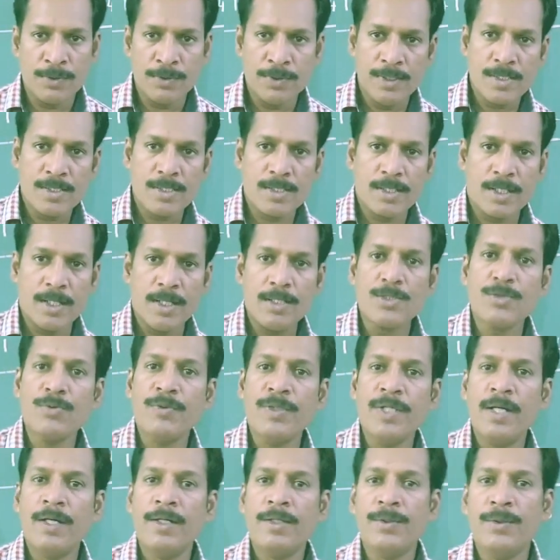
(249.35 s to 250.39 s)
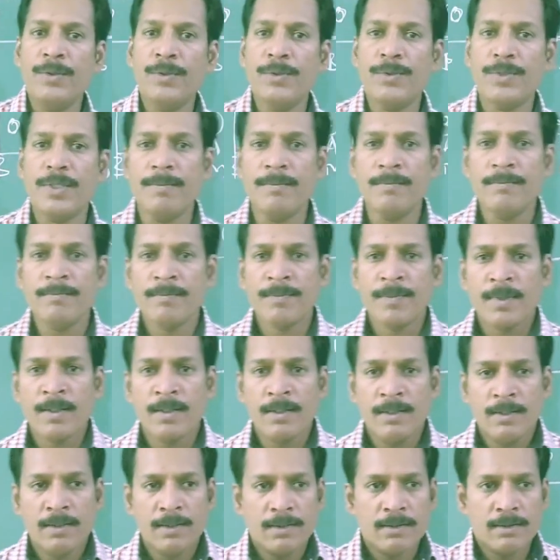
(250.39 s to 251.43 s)
So in this case we are
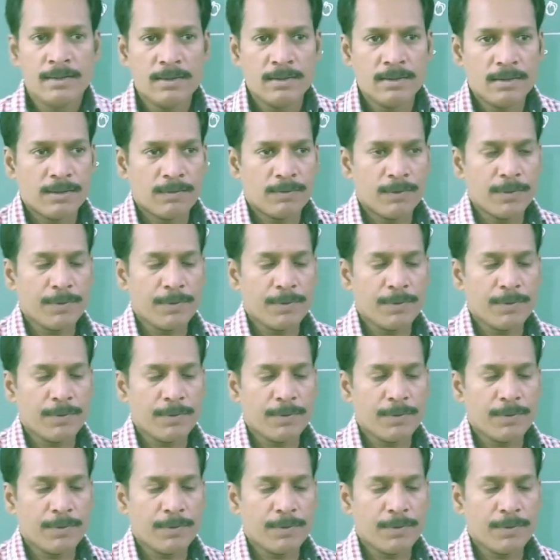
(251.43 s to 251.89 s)
using the